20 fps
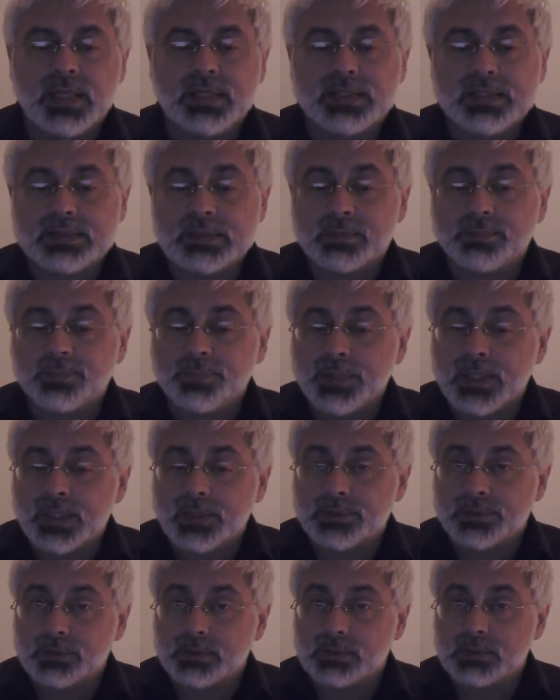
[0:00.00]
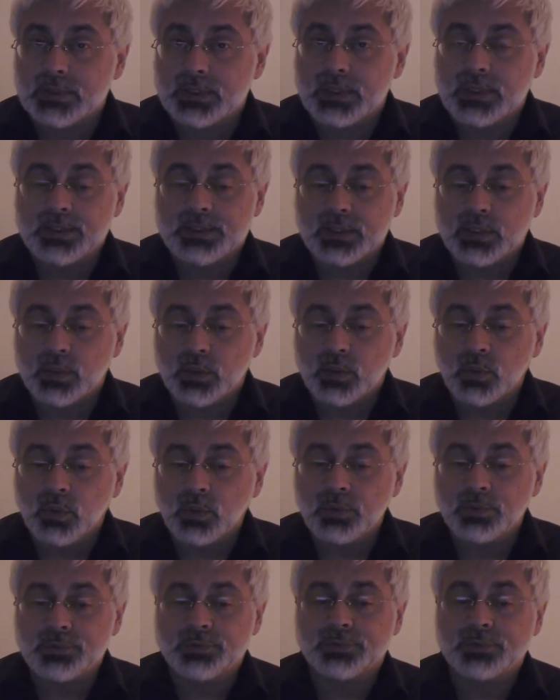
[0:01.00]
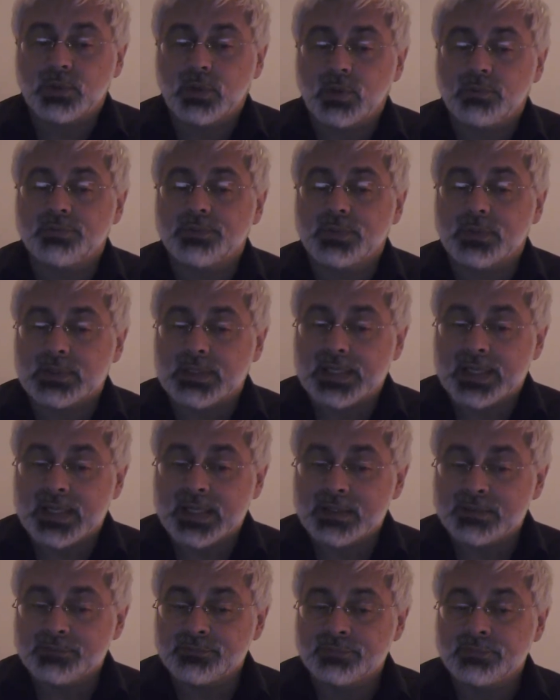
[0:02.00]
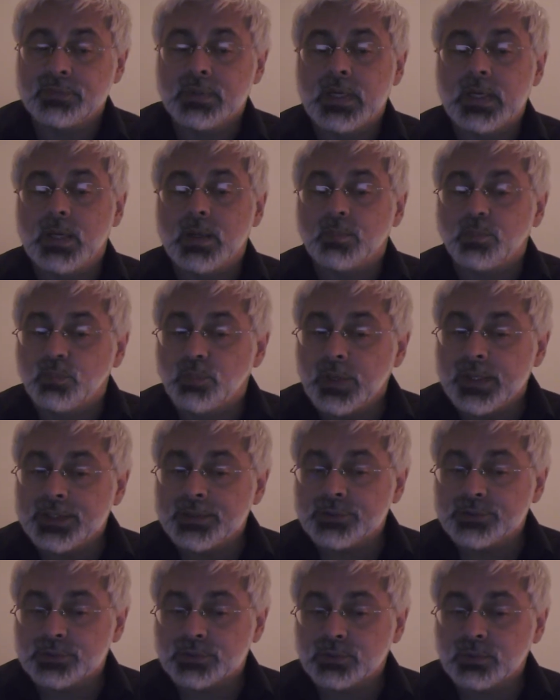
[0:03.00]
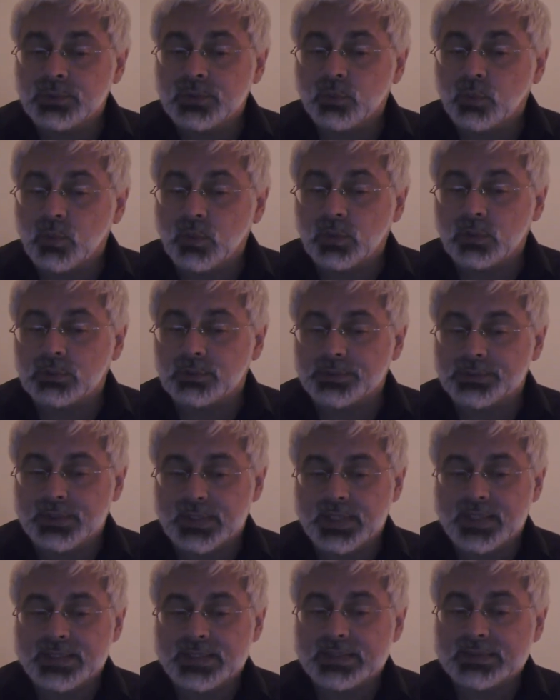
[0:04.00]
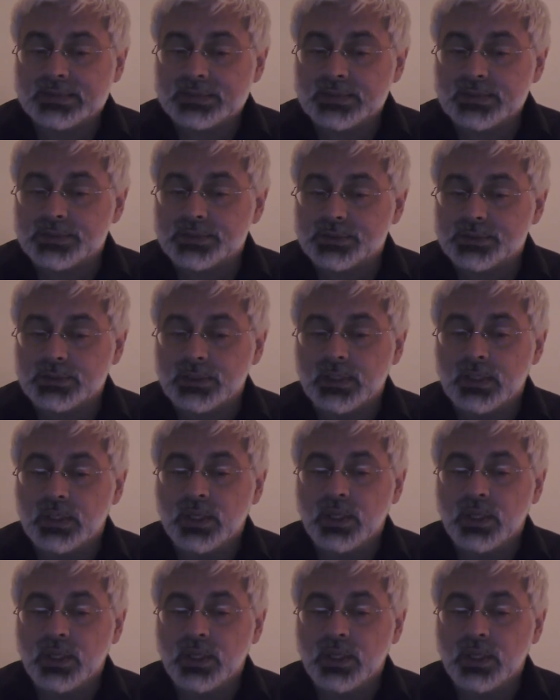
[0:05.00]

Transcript: that a person in the course of her life brings to the world, that is,